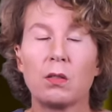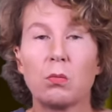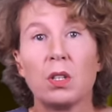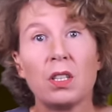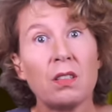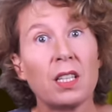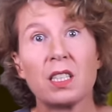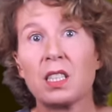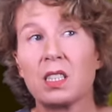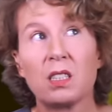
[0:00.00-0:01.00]
Well, I
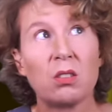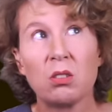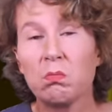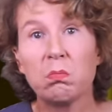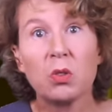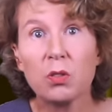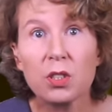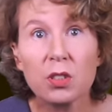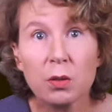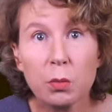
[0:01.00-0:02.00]
guess you could move
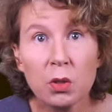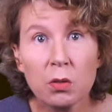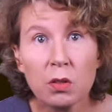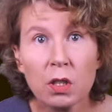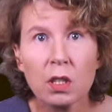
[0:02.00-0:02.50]
to the moon.